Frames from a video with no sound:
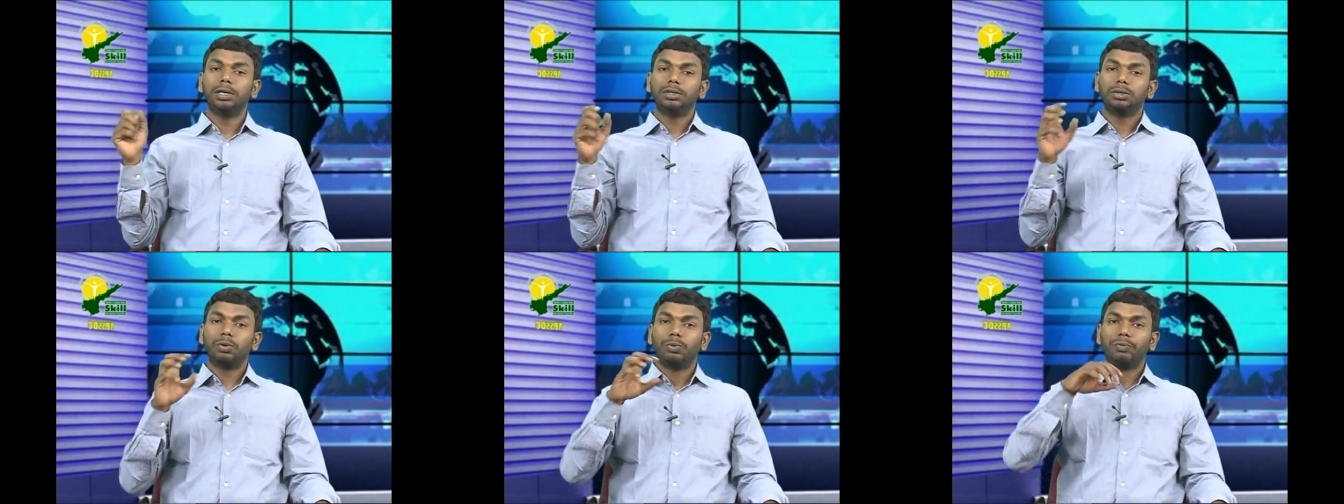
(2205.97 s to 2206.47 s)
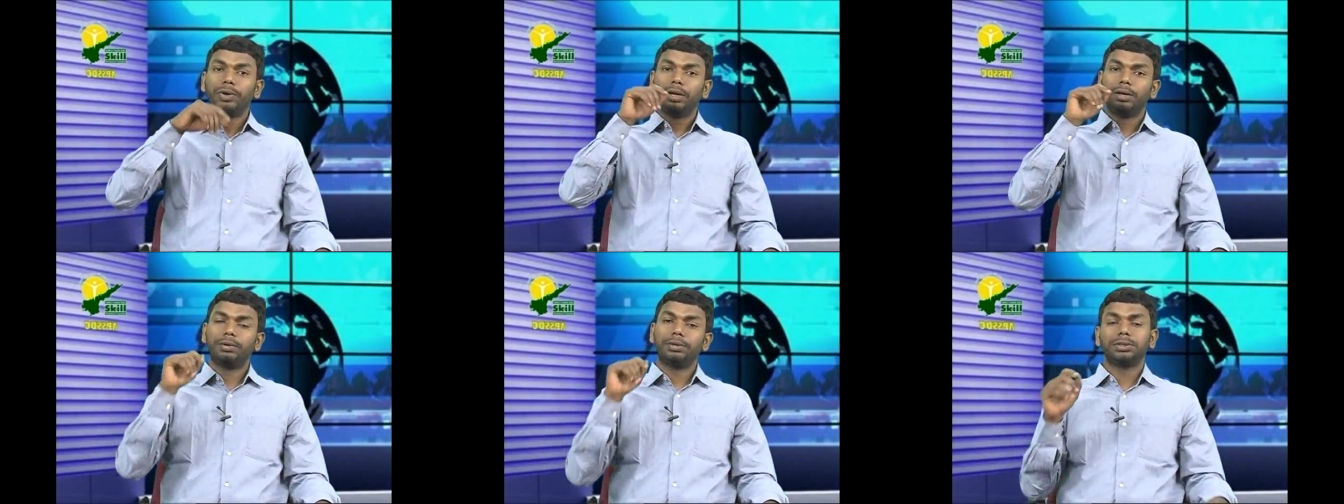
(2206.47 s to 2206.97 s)
So,
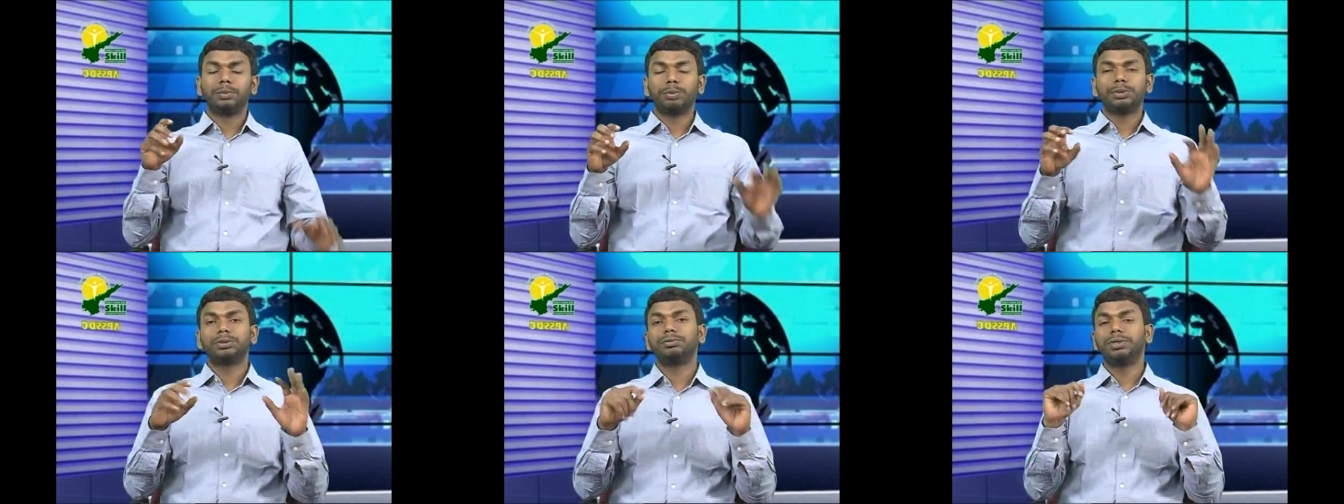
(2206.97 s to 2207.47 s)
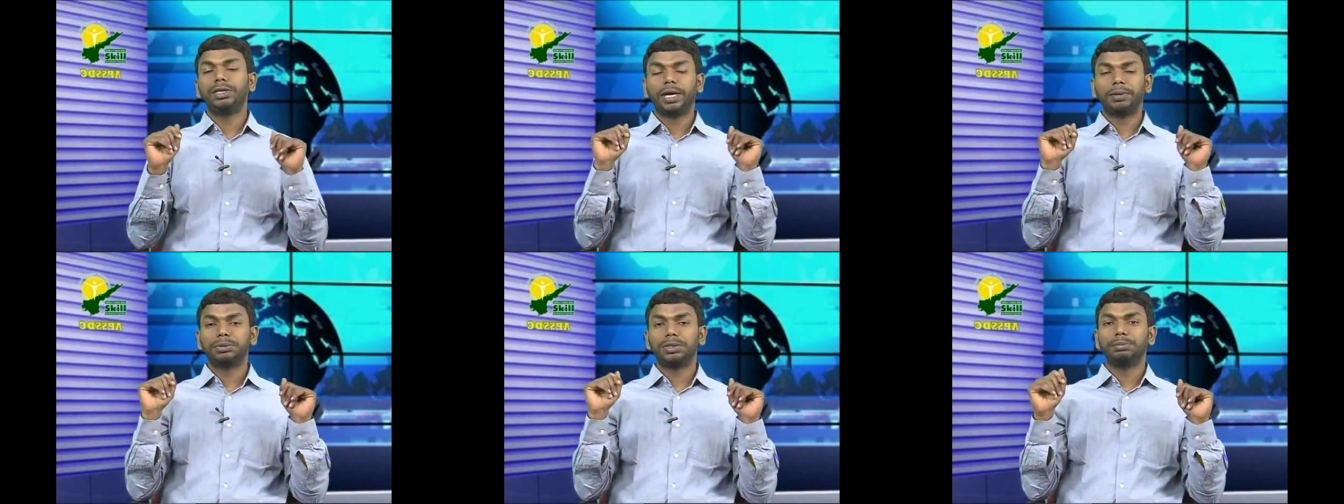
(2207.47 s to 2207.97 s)
when suppose we
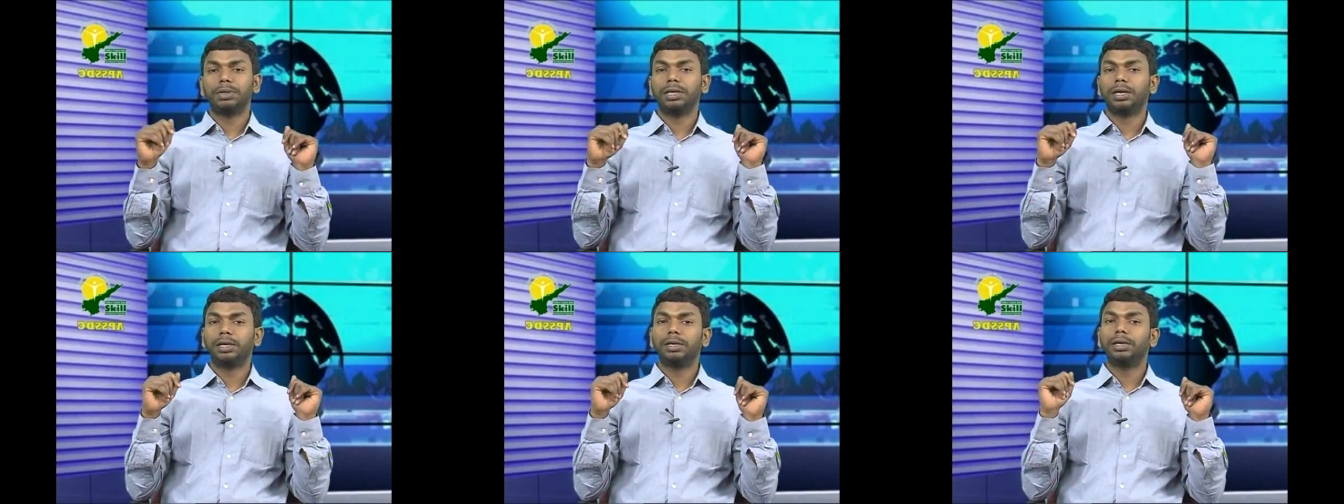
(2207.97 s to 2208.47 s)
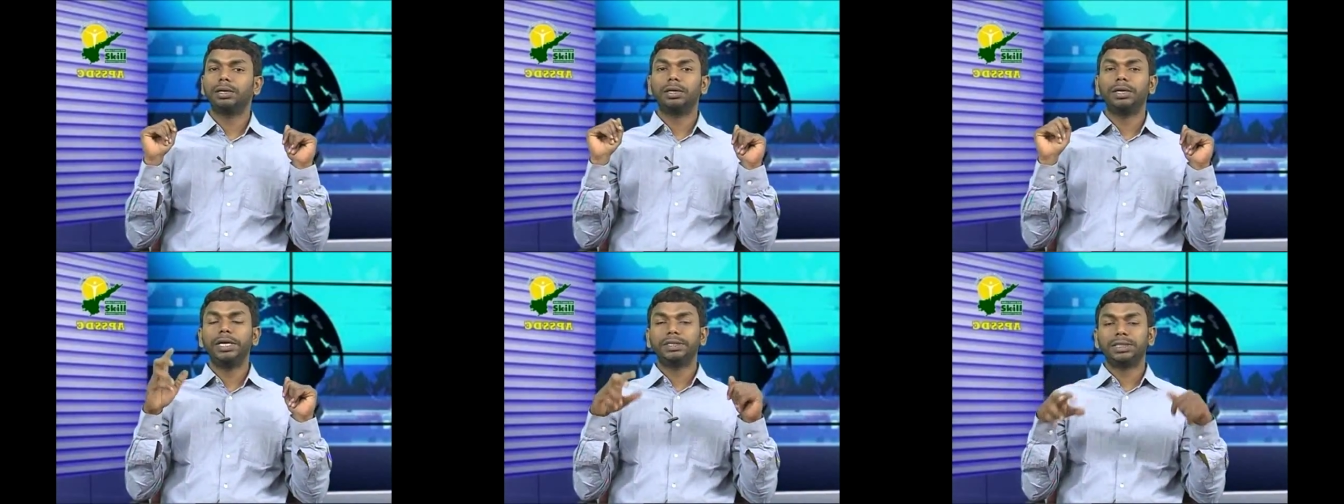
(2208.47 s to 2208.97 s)
typed something and
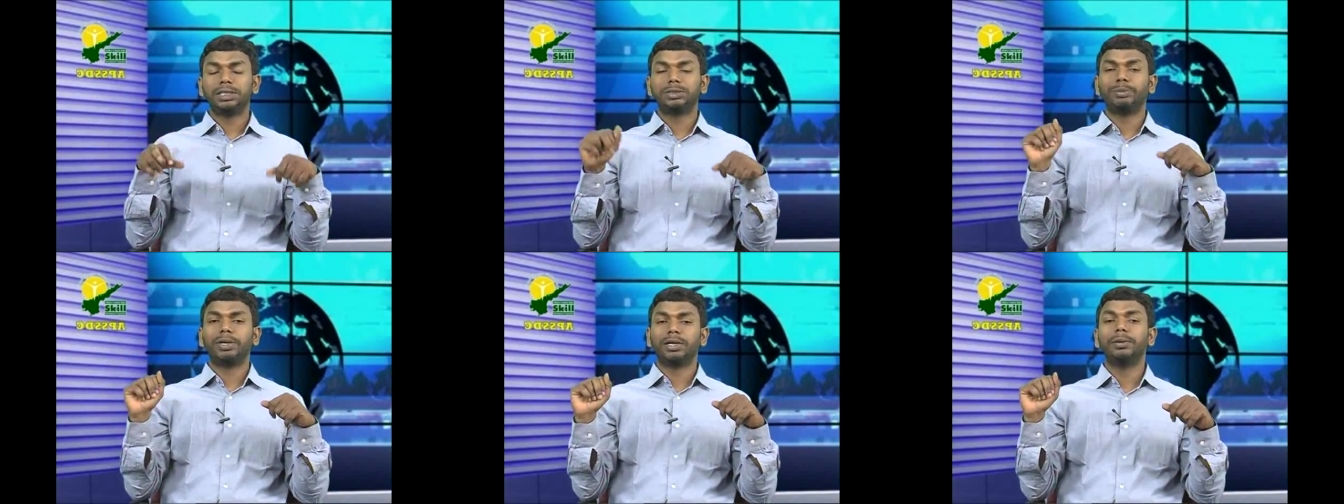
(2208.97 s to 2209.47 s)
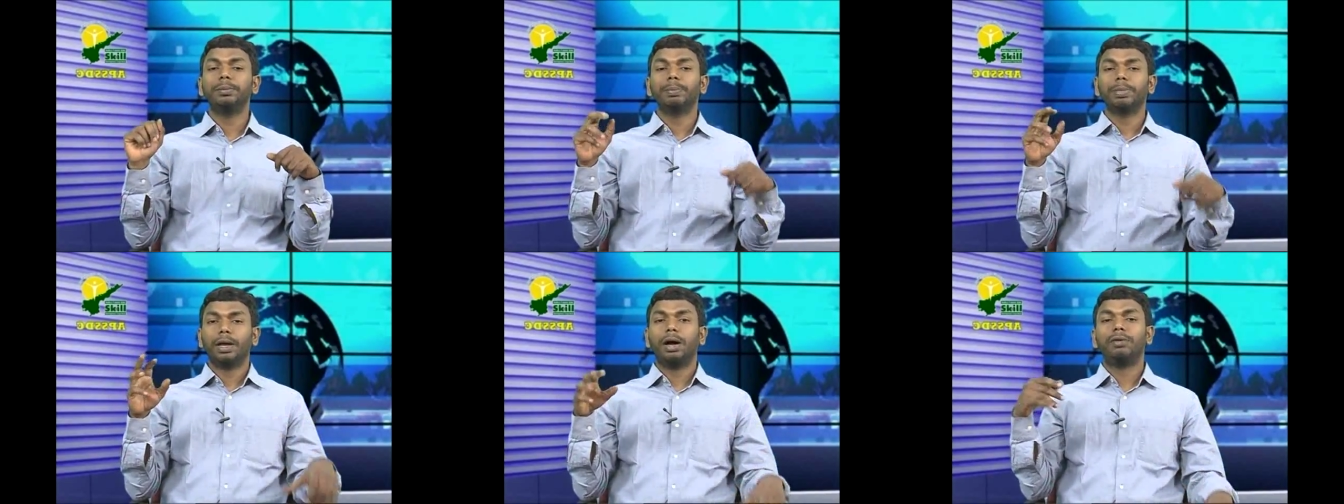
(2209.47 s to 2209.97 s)
hit search button,
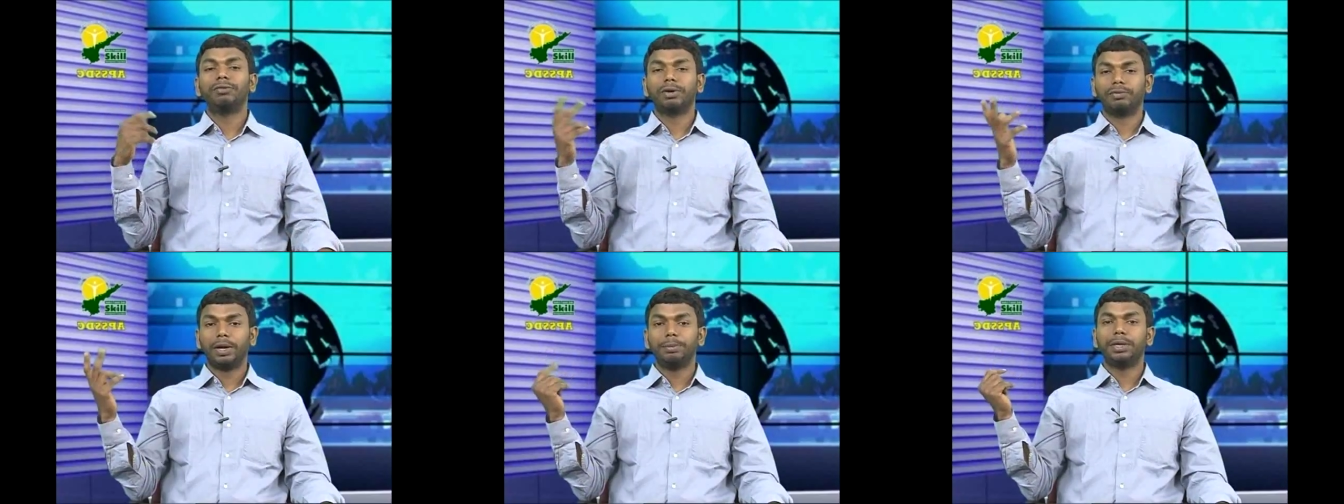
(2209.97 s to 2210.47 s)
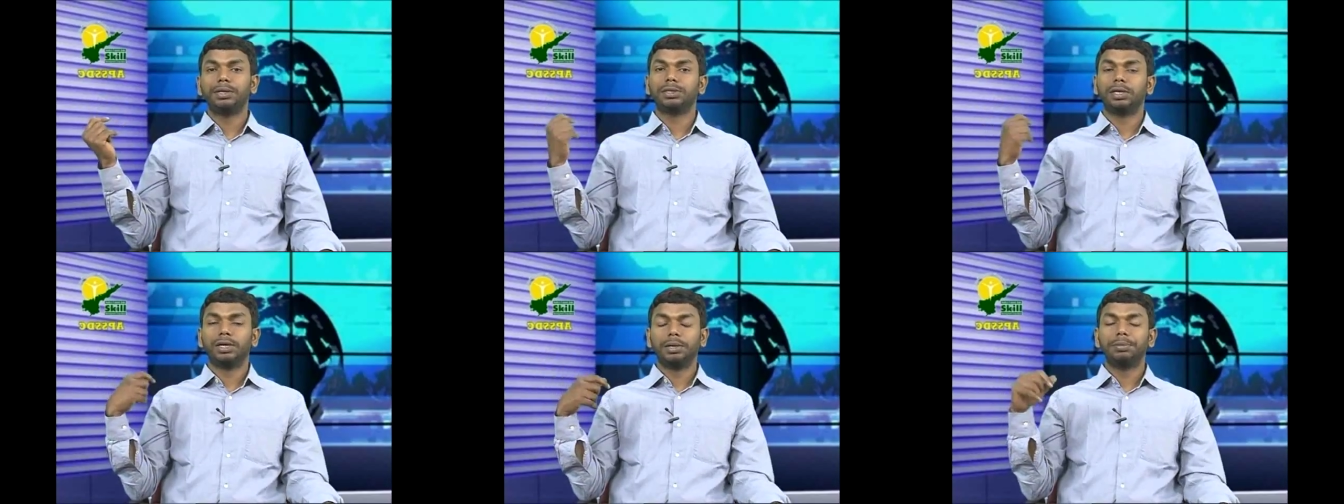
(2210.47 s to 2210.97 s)
after 5 minutes
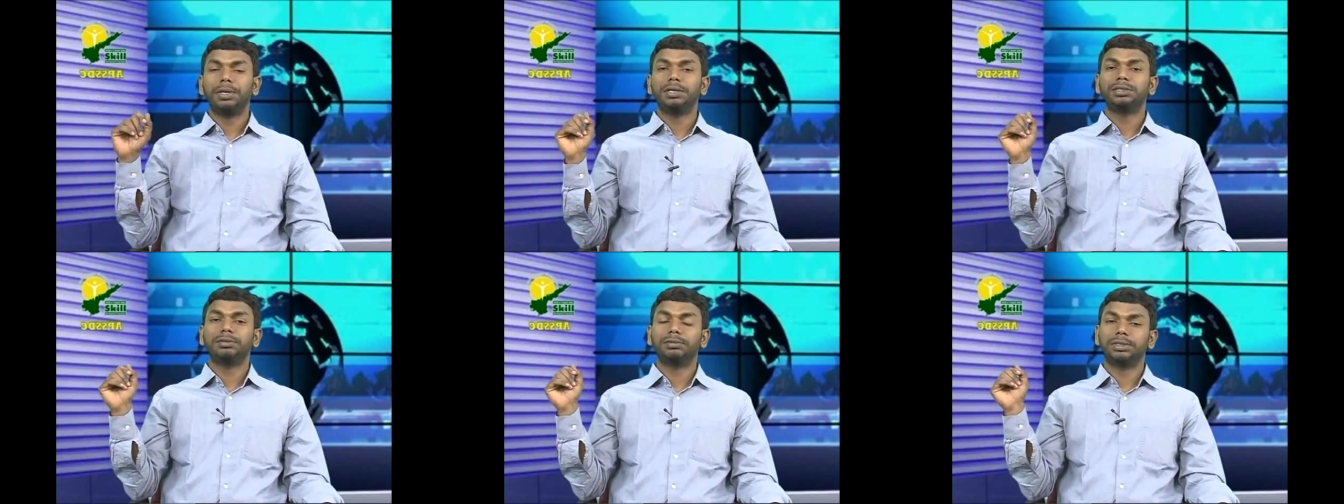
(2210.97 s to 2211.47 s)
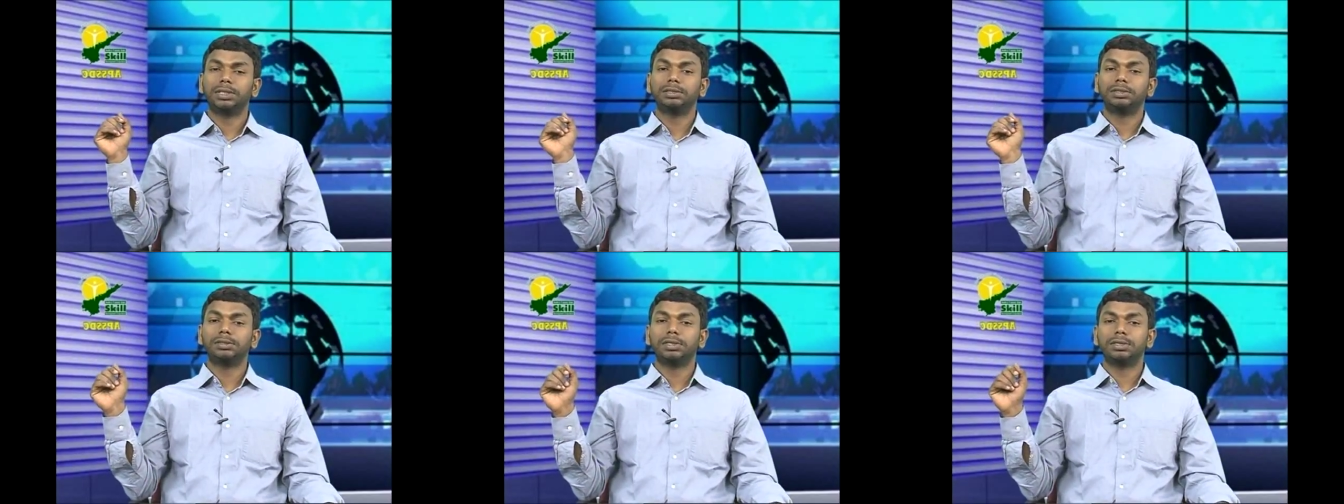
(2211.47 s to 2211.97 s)
or 10 minutes if the search
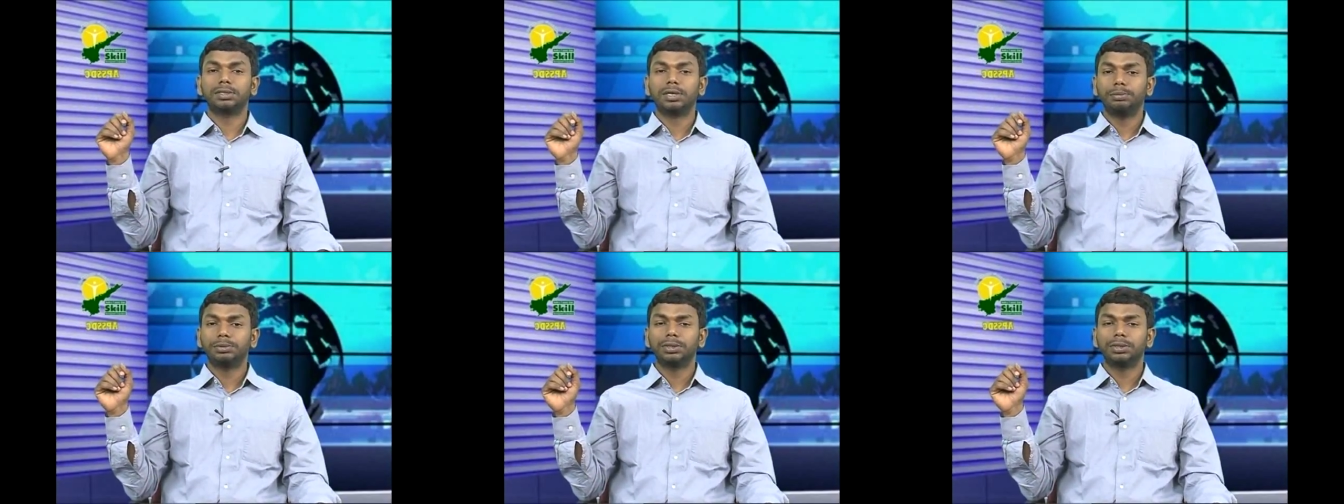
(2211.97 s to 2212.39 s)
results comes,